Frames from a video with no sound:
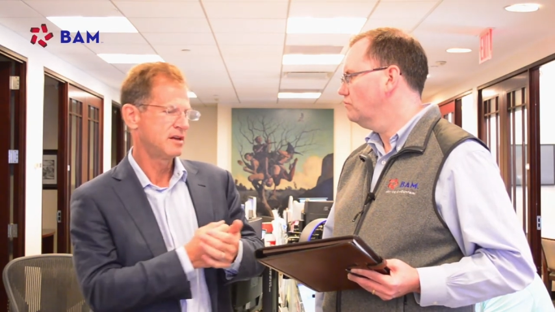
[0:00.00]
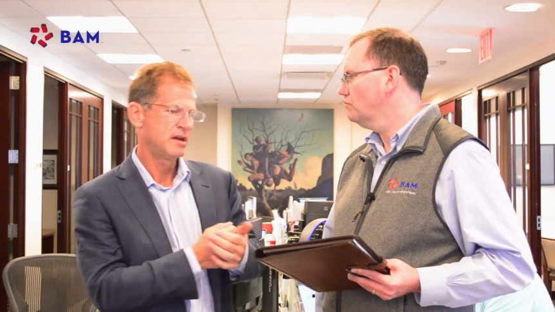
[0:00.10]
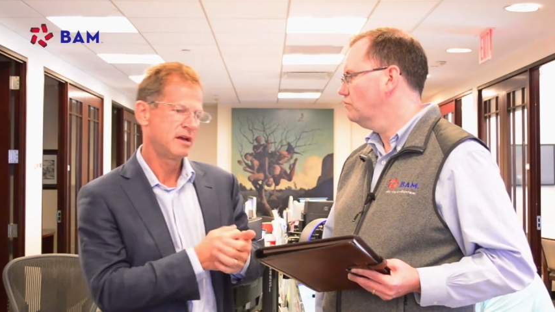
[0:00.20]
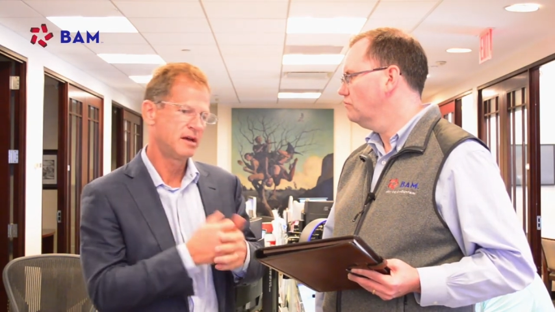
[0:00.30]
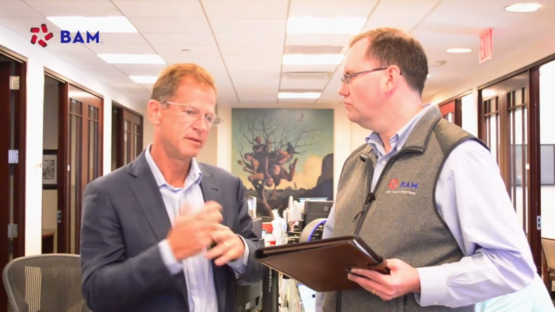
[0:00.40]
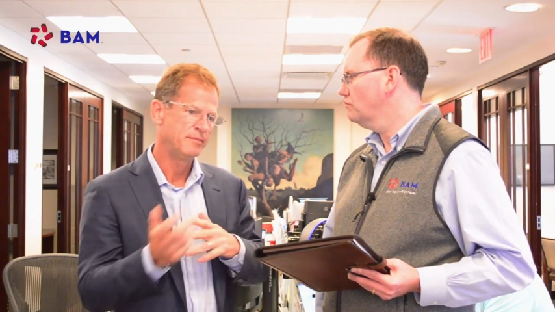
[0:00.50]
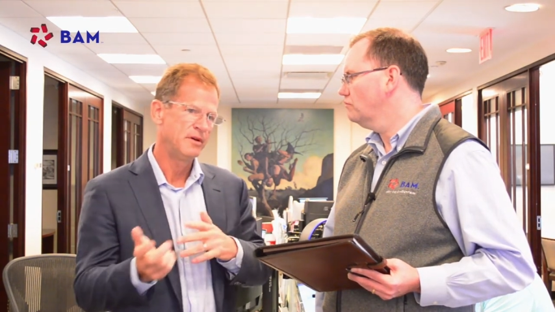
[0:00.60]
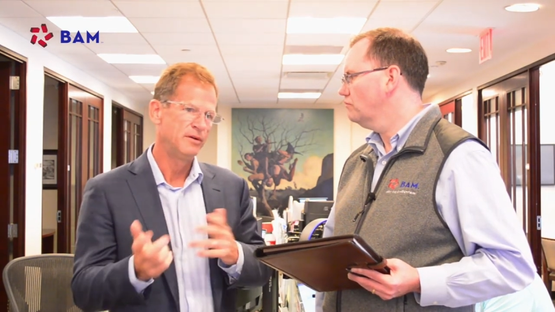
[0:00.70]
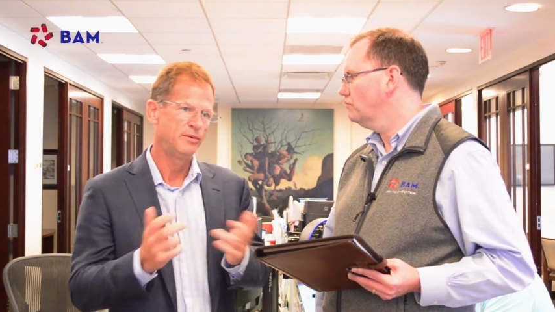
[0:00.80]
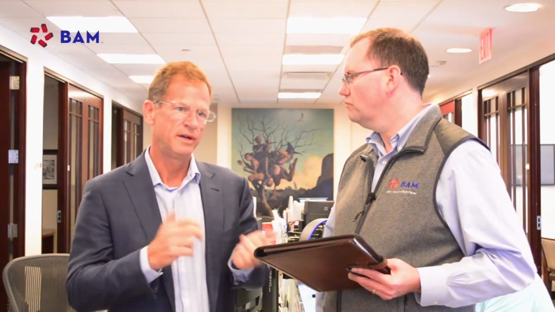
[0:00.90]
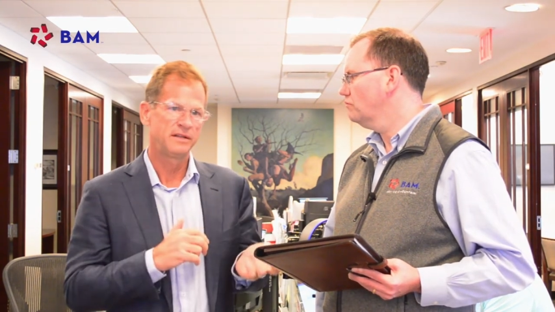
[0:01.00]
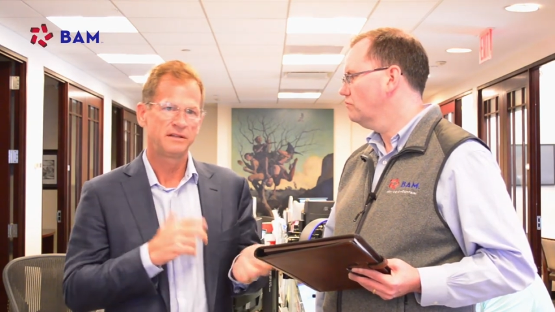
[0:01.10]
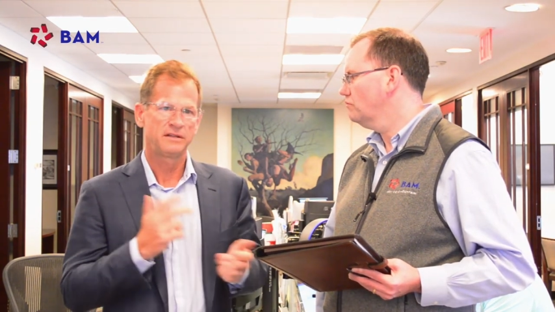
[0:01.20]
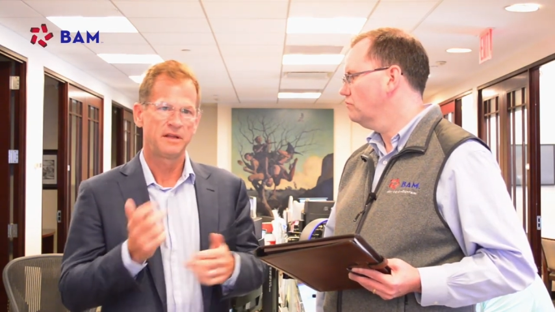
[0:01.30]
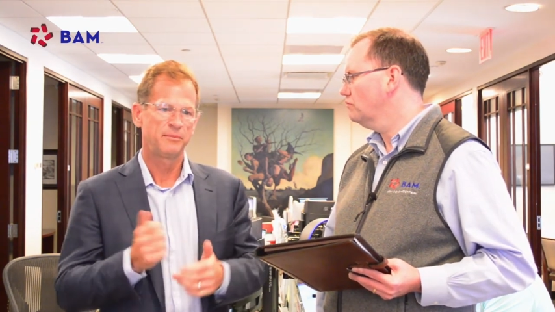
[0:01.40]
Speaker 1: Uh, we get
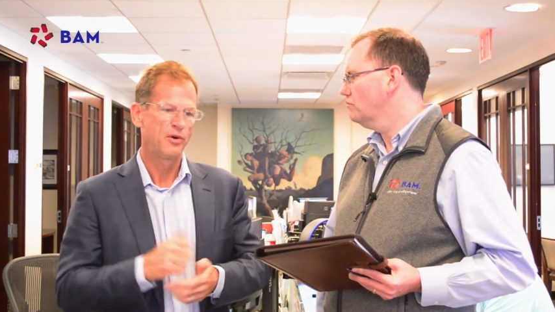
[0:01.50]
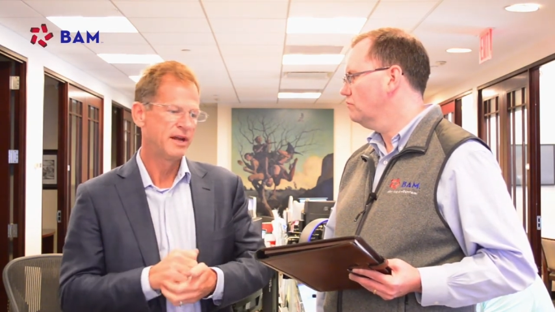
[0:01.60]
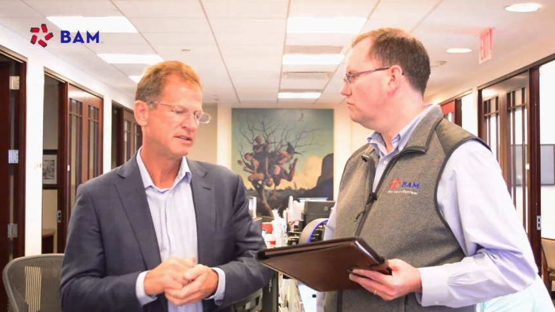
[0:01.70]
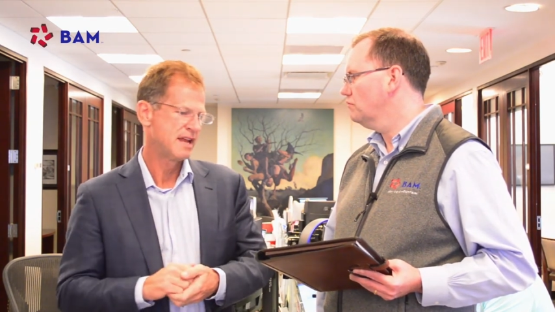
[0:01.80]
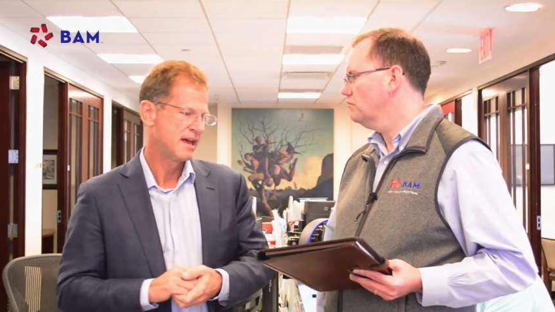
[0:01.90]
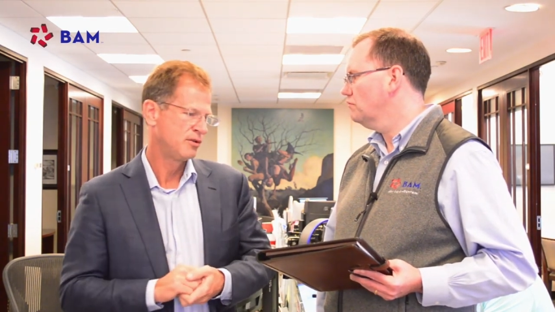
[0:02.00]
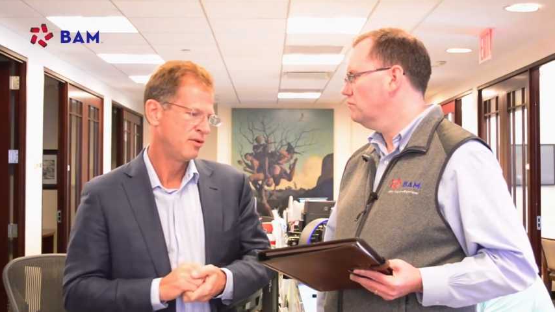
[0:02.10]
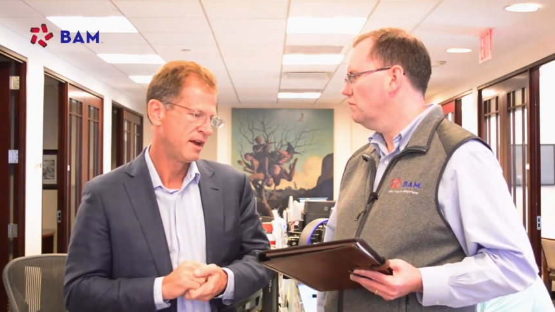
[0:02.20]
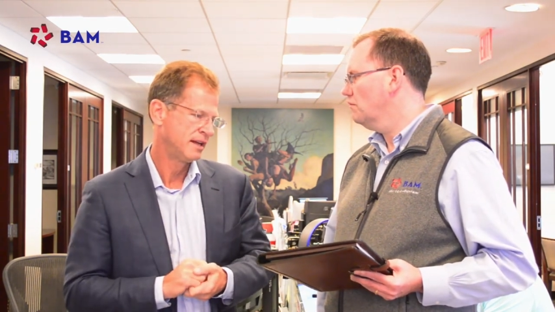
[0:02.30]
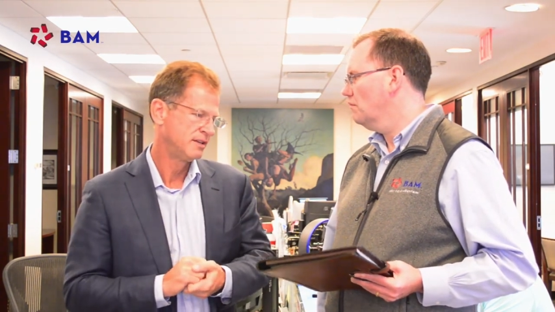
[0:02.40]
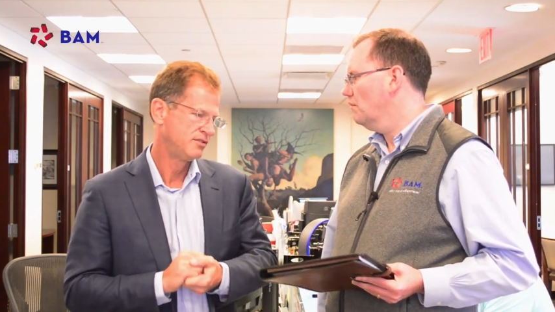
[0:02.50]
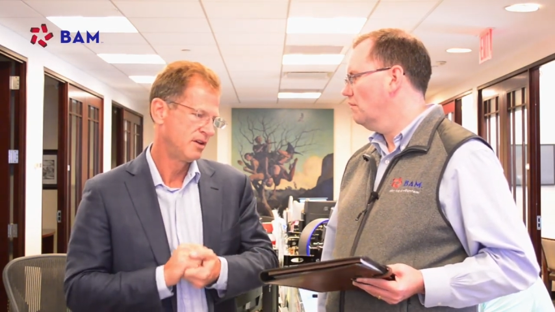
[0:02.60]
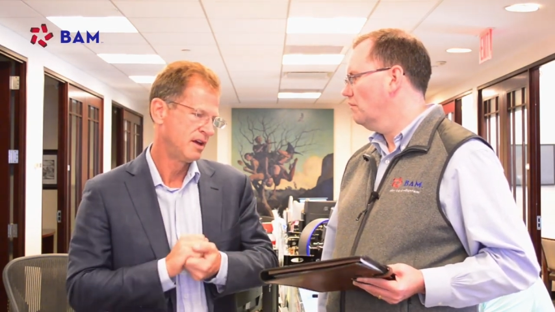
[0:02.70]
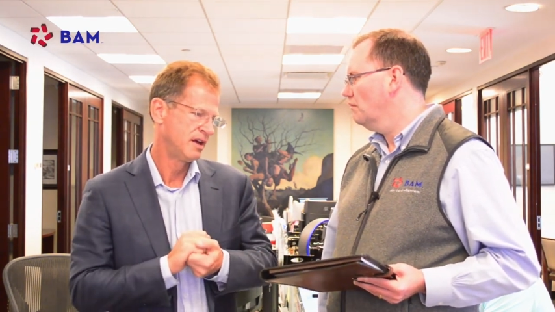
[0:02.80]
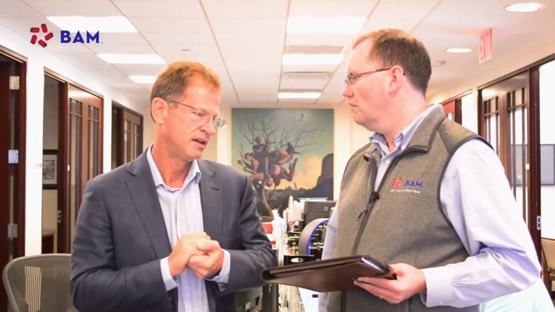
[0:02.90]
upgrades, downgrades.
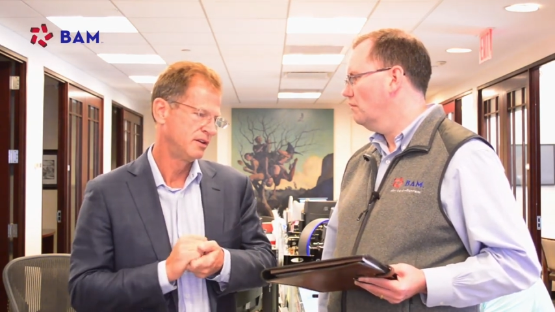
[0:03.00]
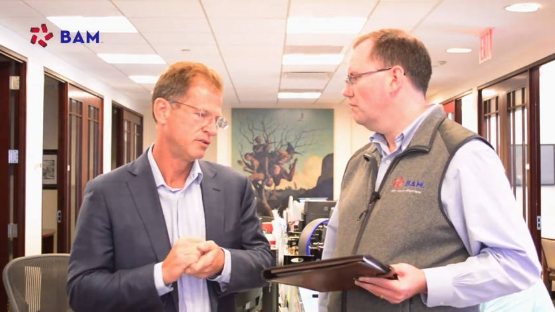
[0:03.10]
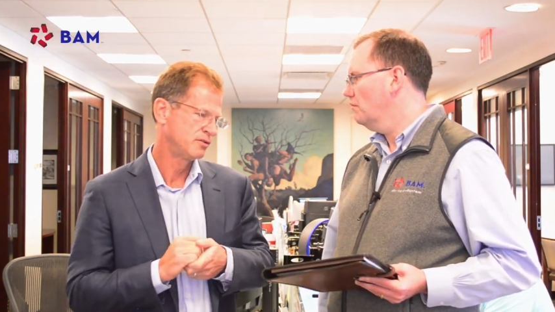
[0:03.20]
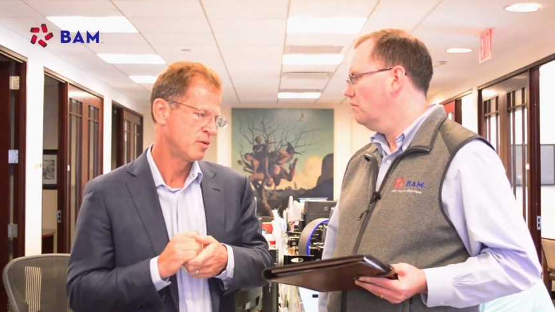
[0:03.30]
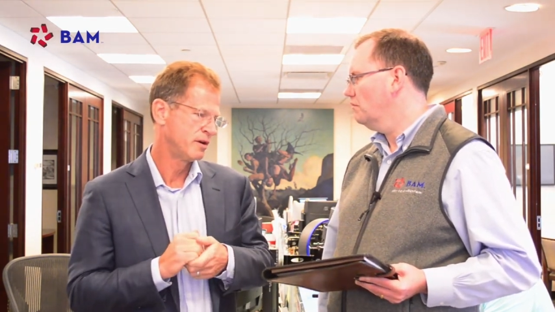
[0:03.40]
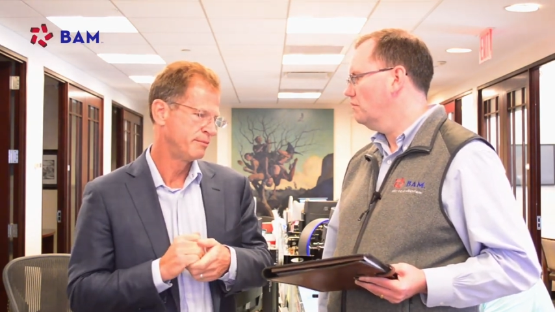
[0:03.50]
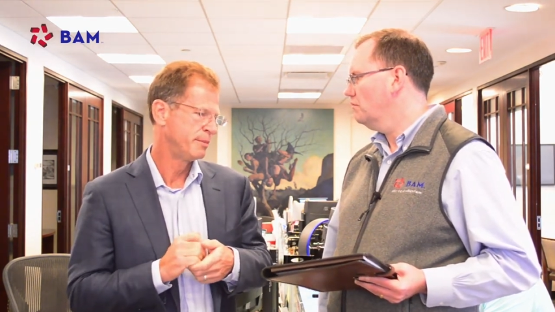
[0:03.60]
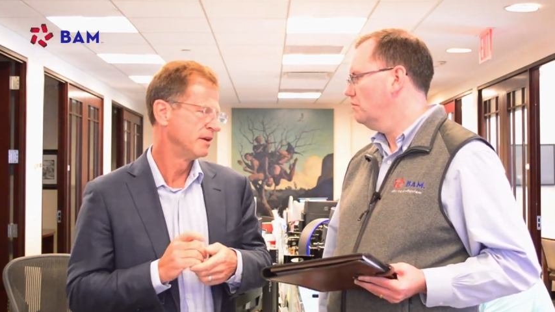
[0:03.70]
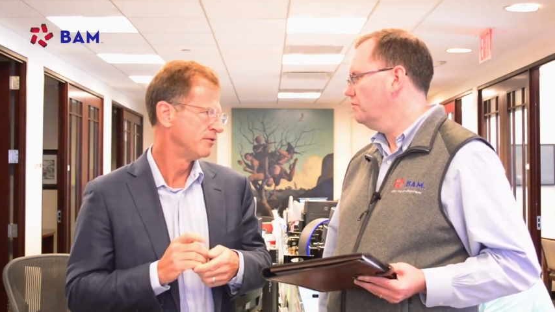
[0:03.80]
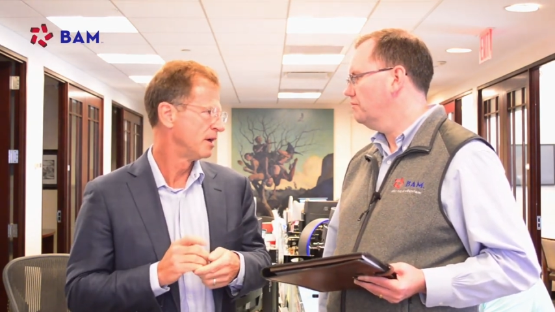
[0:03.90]
Uh, you know, there's quite a bit of